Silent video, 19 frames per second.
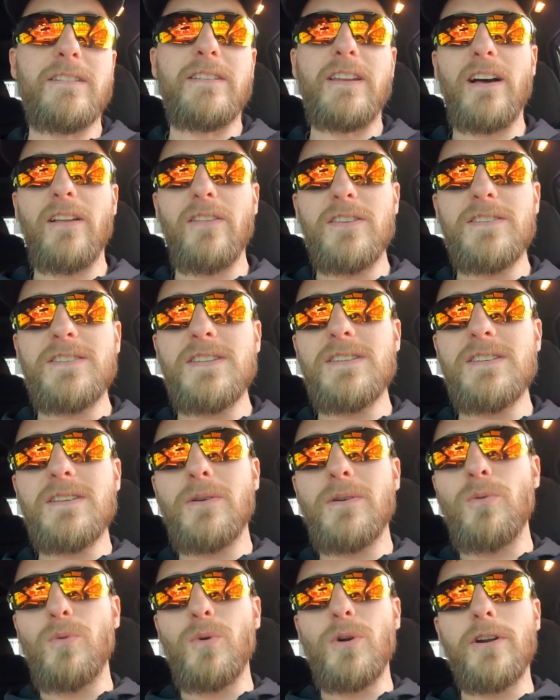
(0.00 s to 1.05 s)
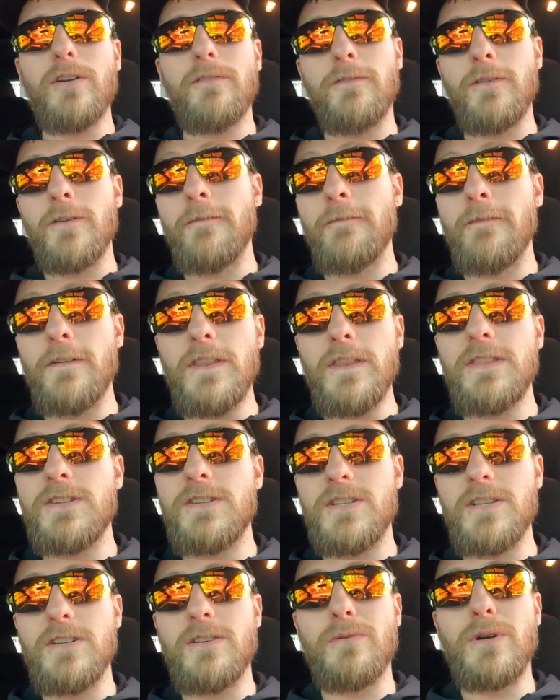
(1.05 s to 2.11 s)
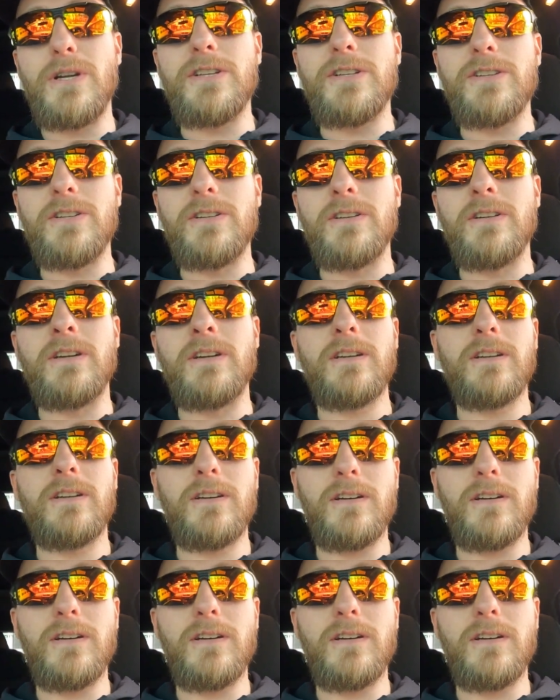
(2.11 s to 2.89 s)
Now this is going to work for 5th generation